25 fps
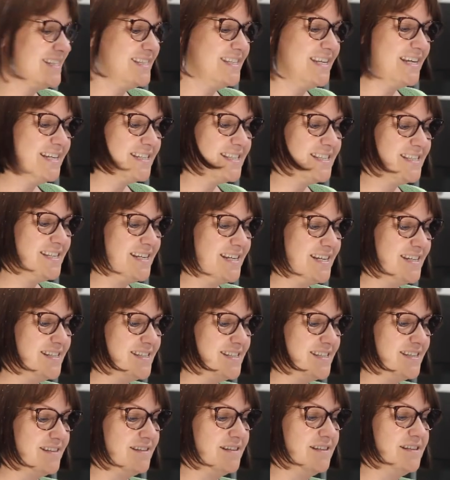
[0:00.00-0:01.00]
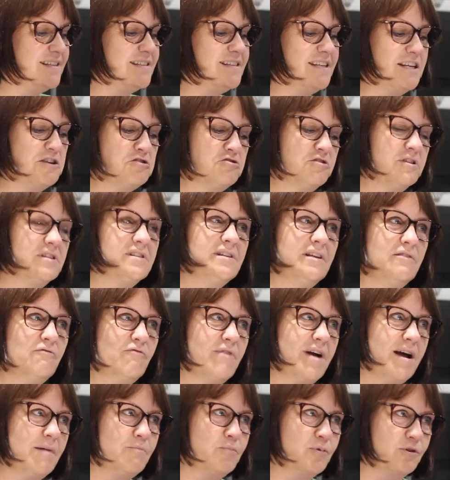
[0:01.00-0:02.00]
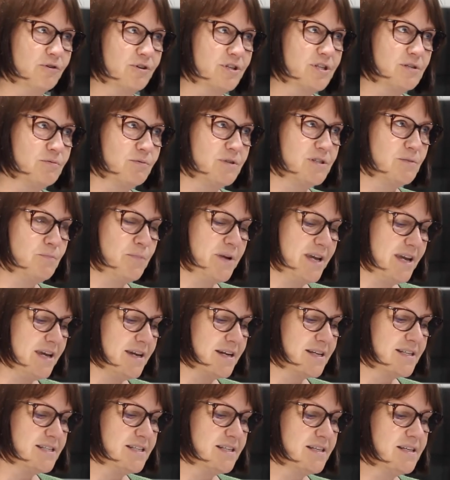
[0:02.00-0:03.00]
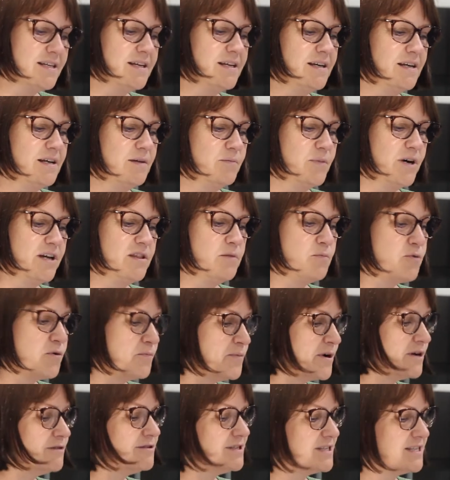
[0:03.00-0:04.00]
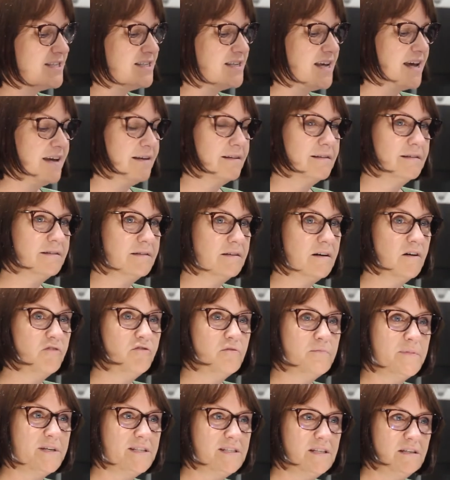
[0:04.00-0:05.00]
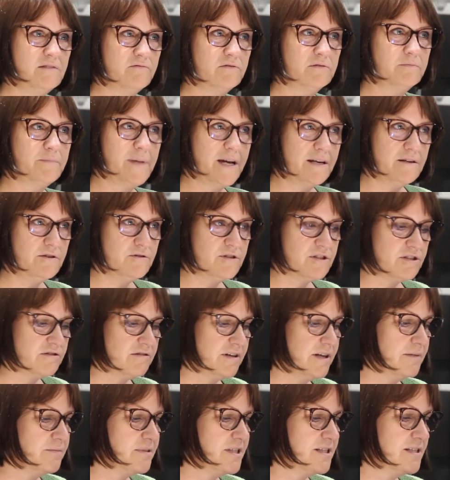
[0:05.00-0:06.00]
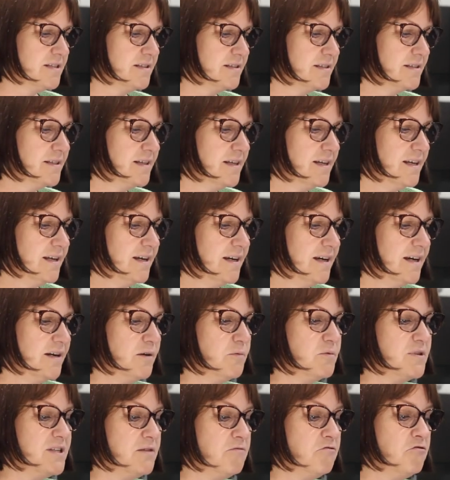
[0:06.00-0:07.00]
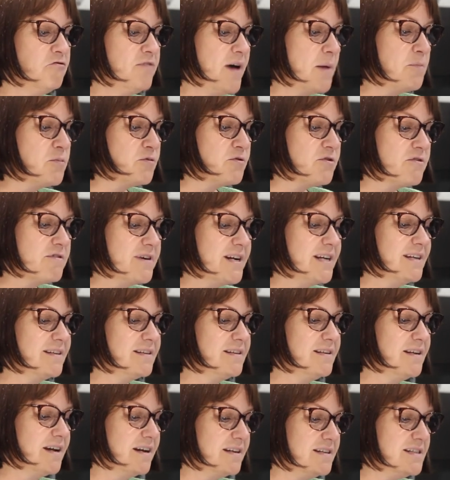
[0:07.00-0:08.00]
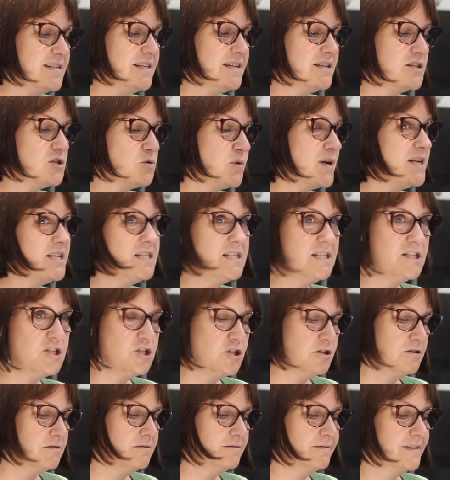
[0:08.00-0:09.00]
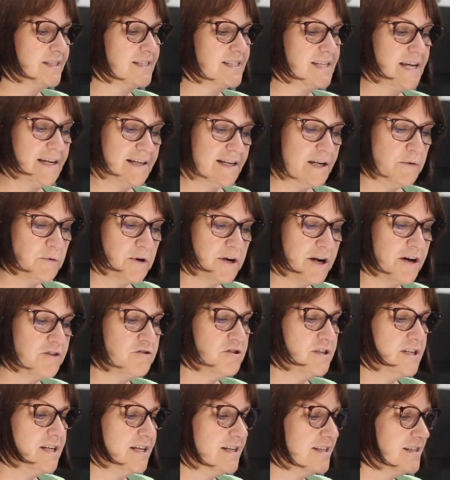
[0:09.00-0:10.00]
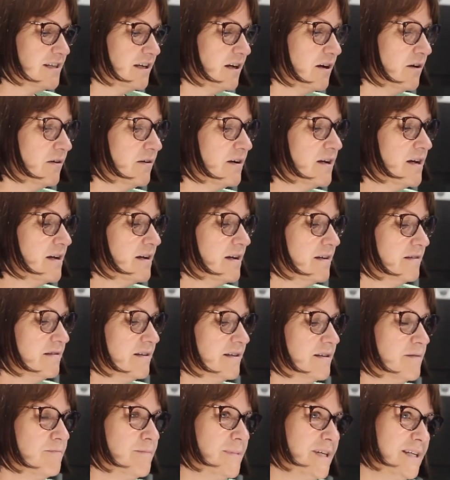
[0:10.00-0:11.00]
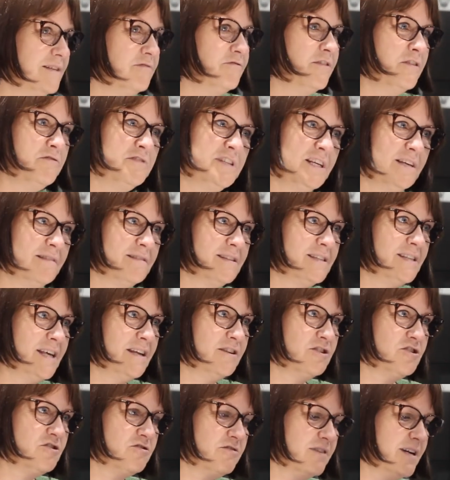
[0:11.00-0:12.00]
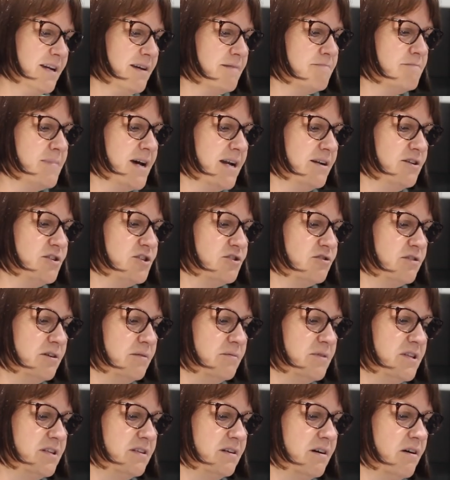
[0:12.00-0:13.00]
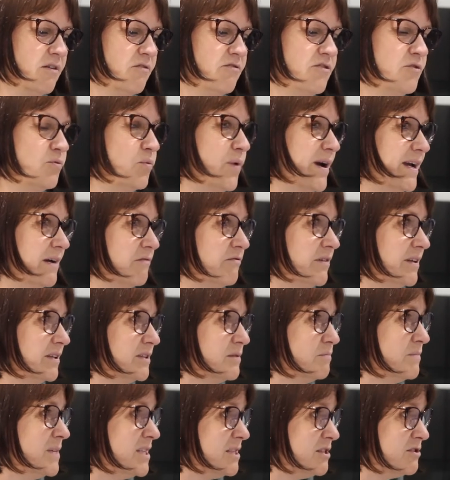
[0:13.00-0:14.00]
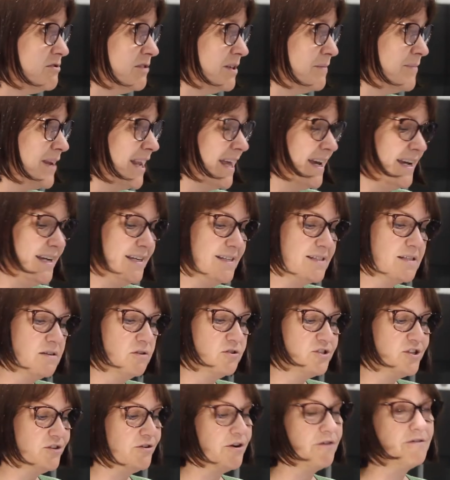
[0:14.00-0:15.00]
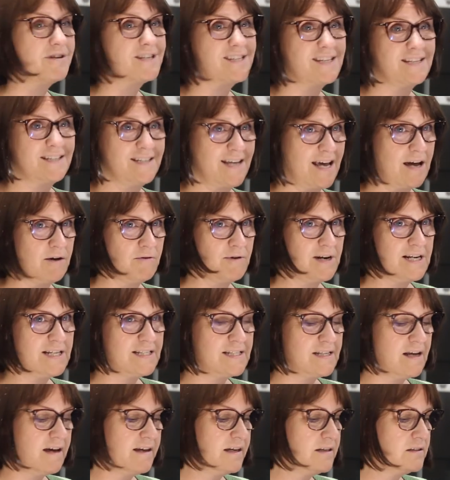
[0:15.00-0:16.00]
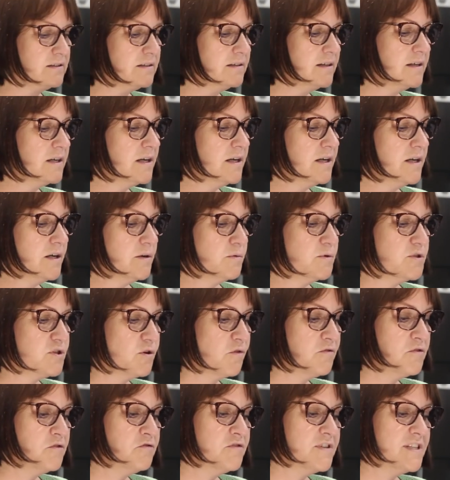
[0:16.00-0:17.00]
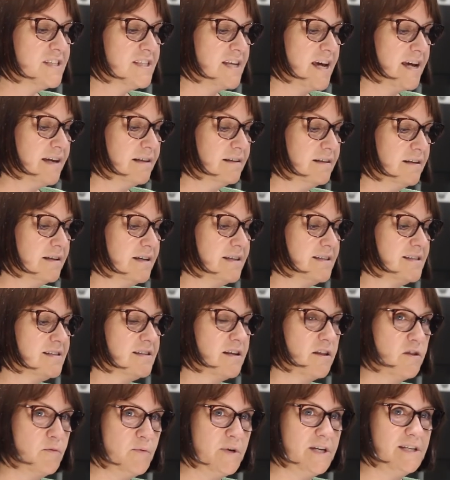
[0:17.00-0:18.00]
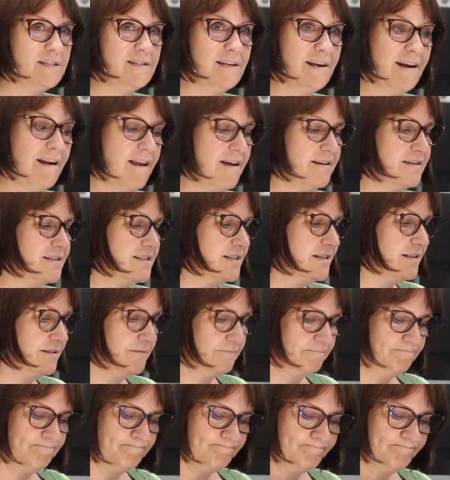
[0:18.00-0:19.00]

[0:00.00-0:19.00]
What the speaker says: 60s that his interest in rare books was piqued by the proposed sale of a medieval manuscript. And it was in February 1922, exactly 100 years ago, that the mid-15th century manuscript of the Wakefield Mystery Plays, also known as the Townley Cycle, was offered for sale at Sotheby's in London.